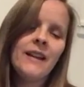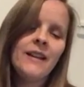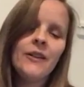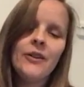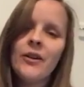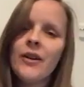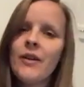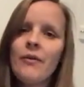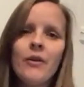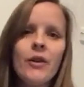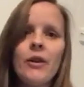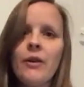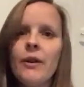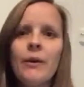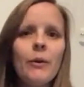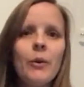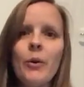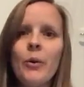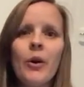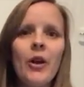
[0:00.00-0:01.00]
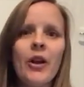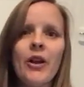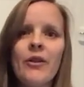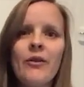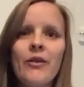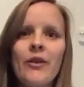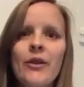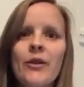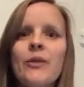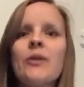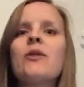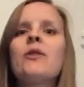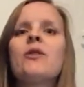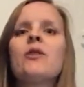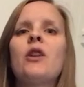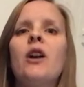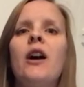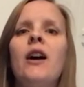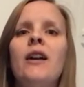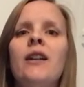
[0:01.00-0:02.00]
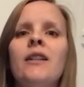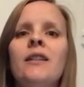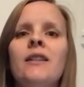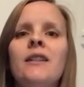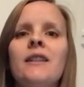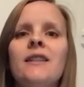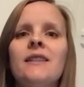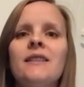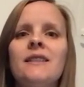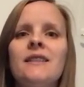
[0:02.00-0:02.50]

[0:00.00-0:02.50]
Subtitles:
Not everything will work for your child.